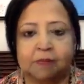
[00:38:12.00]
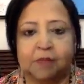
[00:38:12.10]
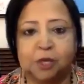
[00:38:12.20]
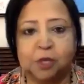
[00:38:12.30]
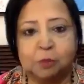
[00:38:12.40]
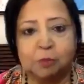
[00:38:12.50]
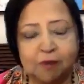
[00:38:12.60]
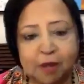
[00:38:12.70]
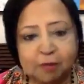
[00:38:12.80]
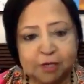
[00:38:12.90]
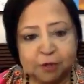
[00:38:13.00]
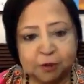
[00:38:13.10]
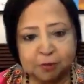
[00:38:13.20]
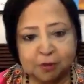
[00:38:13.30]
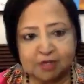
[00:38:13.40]
The human vibe
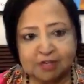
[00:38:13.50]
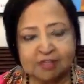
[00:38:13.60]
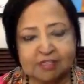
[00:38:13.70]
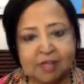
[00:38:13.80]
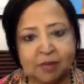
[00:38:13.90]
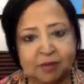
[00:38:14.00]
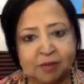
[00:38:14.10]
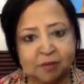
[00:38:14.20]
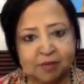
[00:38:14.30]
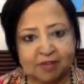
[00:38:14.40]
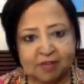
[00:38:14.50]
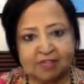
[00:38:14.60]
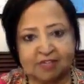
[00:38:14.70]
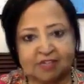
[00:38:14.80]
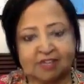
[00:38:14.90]
attunement is now
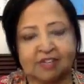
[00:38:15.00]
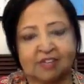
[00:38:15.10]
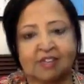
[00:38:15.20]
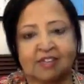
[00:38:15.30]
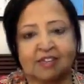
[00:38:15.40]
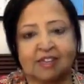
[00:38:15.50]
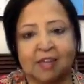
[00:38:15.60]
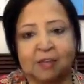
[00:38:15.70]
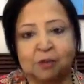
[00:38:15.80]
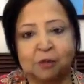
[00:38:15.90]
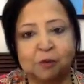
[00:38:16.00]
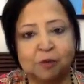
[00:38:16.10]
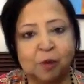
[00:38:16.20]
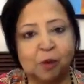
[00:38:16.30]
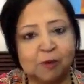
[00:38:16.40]
complete. And you know, we
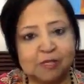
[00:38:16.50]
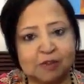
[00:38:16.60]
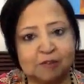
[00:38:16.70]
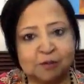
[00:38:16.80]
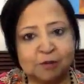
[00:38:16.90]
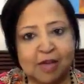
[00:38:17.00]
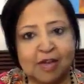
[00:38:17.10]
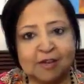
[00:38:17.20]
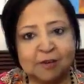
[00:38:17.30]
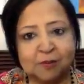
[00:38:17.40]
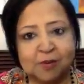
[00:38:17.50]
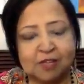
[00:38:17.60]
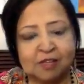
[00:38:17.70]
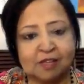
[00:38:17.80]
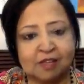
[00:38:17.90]
always love to end
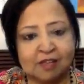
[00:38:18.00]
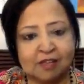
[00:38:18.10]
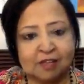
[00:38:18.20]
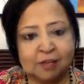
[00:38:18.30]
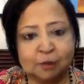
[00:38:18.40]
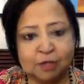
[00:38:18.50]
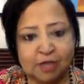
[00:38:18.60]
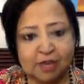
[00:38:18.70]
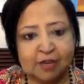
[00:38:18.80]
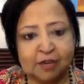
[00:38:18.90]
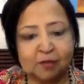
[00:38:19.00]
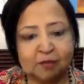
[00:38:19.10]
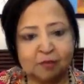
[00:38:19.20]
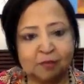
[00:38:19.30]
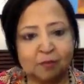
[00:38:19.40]
with you sharing
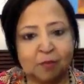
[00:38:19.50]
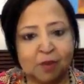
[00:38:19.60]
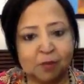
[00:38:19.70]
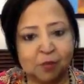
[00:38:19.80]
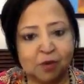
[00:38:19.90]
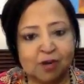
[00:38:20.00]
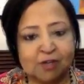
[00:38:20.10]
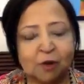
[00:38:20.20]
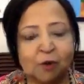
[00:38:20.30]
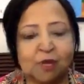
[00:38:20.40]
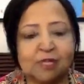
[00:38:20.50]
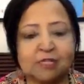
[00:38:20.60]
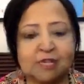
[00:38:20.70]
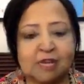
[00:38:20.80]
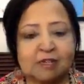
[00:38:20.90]
one word or one
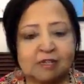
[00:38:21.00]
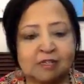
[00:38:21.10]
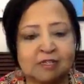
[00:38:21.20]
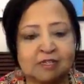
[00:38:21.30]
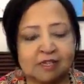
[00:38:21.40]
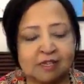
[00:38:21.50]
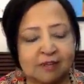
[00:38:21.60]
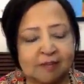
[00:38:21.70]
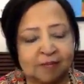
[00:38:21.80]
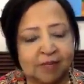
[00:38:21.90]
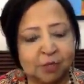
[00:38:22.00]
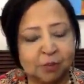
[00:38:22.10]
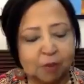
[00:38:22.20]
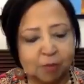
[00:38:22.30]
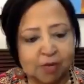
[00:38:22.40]
sentence that
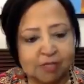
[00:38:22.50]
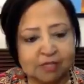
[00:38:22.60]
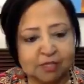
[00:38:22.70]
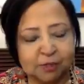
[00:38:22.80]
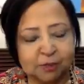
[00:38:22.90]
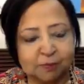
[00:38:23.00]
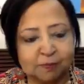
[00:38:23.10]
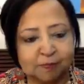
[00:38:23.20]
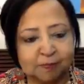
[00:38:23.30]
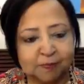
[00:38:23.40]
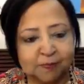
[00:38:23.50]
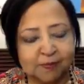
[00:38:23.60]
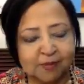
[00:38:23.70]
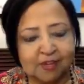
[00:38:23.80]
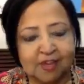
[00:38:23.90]
you are present to.
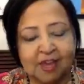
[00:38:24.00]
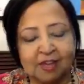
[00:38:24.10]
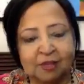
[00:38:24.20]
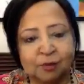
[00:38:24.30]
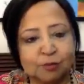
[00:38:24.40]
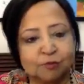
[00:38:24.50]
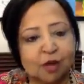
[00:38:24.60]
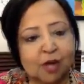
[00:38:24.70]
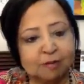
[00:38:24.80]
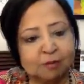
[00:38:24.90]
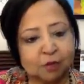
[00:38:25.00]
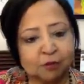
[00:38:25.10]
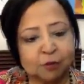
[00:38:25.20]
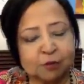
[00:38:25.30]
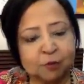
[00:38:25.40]
And those vibes
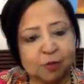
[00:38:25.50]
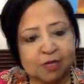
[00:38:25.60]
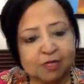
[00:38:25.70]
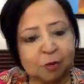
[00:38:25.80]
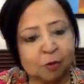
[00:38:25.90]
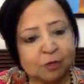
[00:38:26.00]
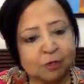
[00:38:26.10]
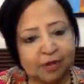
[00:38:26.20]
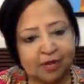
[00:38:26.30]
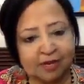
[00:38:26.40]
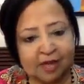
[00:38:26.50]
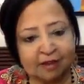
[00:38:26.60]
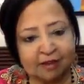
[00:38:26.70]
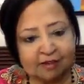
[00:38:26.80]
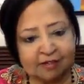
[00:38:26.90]
of those words also get
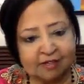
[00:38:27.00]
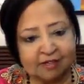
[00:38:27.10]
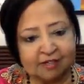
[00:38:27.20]
anchored.